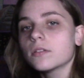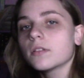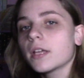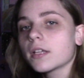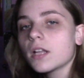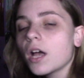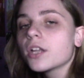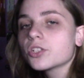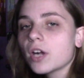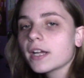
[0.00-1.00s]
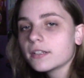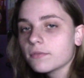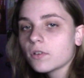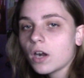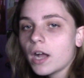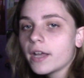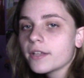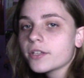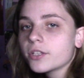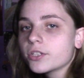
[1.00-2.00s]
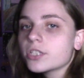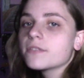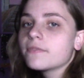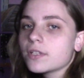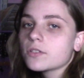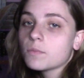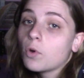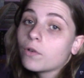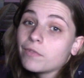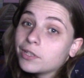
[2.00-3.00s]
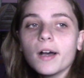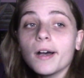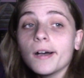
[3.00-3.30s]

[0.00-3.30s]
Like an unattractive cry just feels more real.